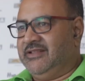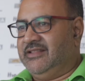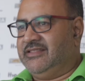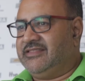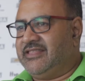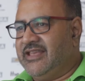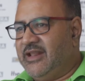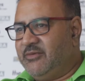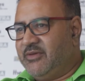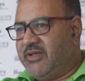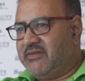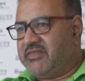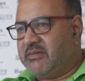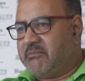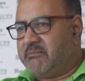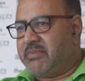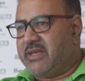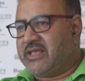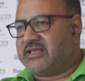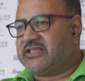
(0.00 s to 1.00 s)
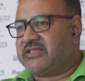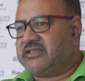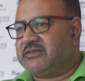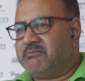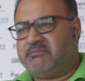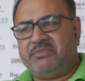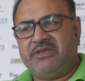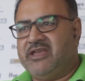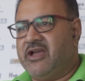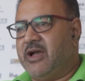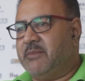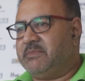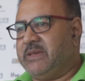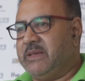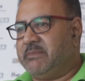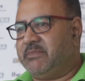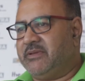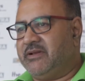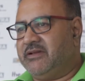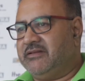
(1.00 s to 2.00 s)
Then we have the best PR
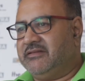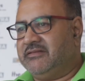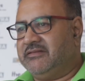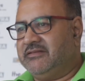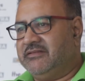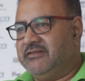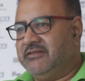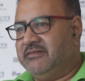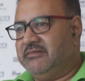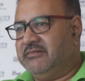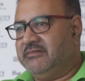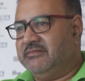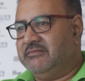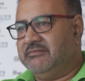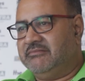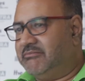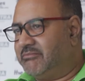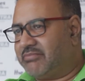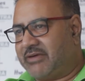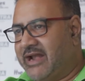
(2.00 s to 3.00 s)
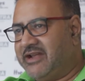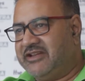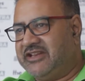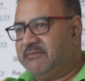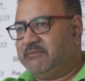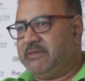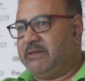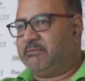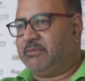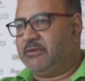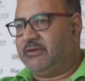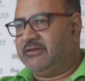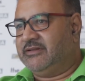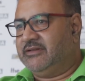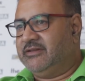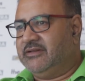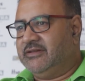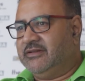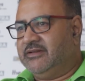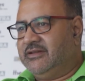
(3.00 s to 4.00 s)
people, branding people
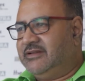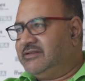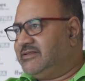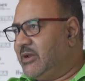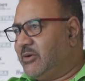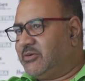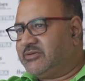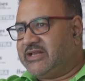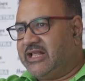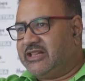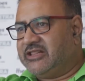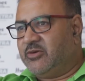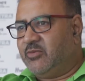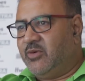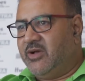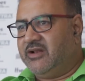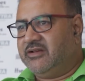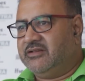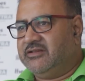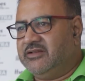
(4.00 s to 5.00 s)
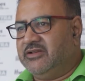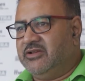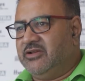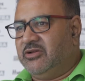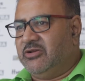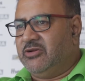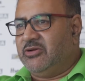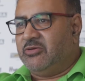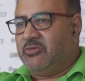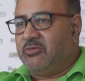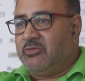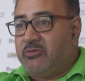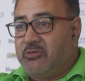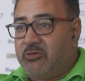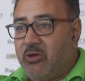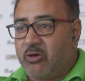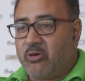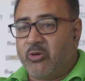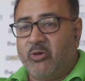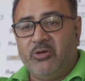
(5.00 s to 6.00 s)
that will tell the world,
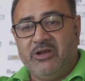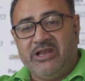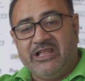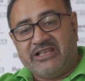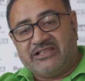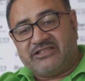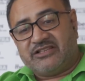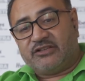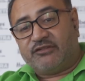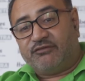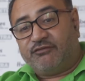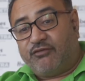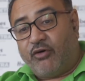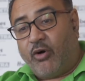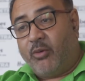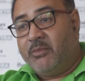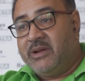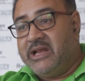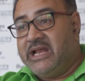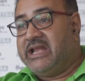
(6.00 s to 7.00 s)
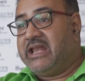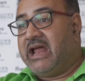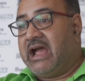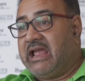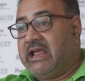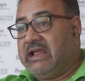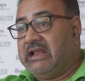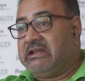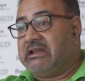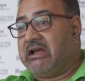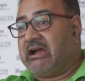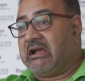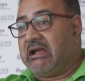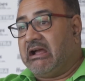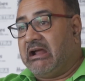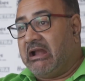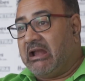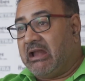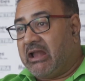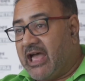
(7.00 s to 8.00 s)
not only is this formerly dying duck
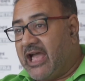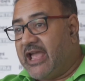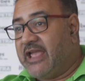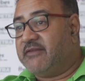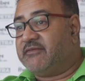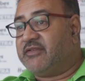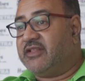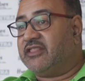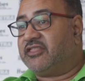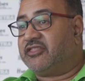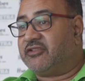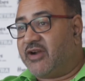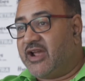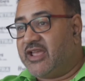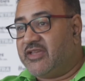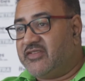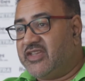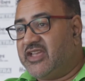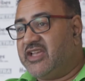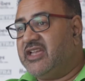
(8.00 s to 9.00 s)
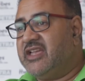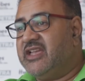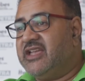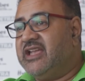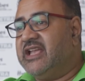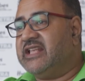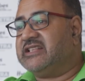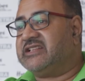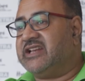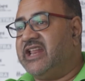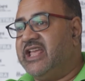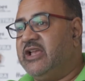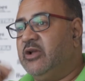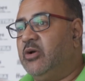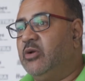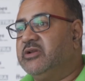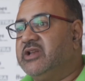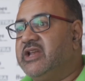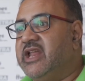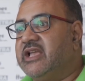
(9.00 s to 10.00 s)
alive and thriving, it's laying
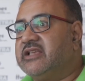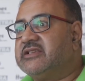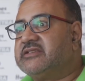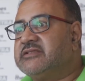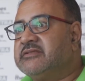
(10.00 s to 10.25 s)
golden eggs.